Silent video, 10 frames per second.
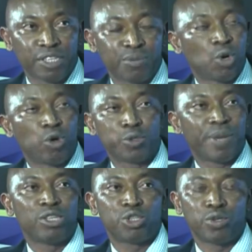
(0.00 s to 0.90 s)
because
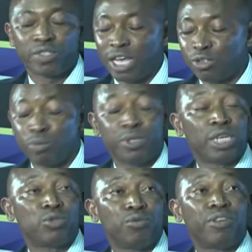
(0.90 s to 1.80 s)
pensions are
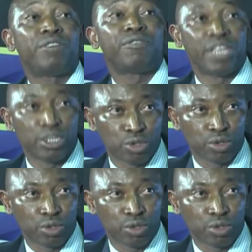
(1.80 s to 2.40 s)
subject to verification.